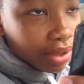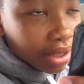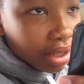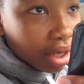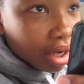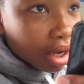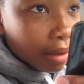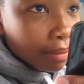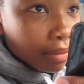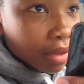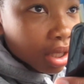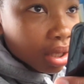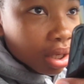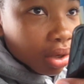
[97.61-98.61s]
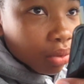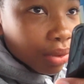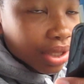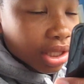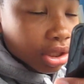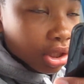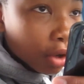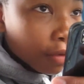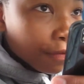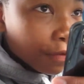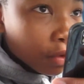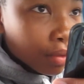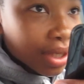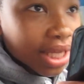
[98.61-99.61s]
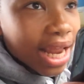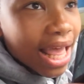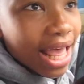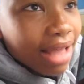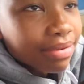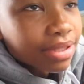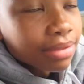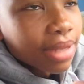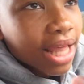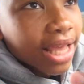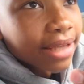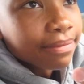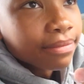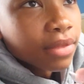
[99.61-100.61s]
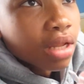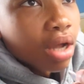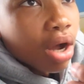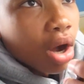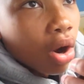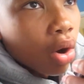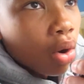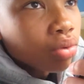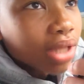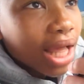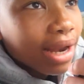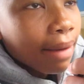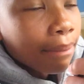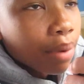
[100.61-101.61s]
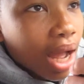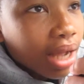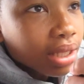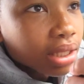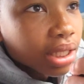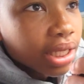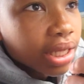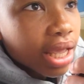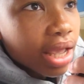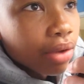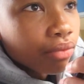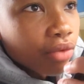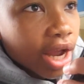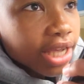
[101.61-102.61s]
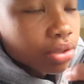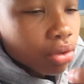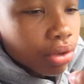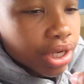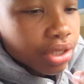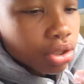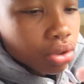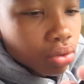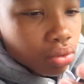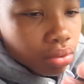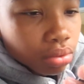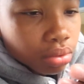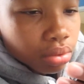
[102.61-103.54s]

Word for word: With the um, with the tofu, can I have some like a whole lot of broccoli and rice on it too?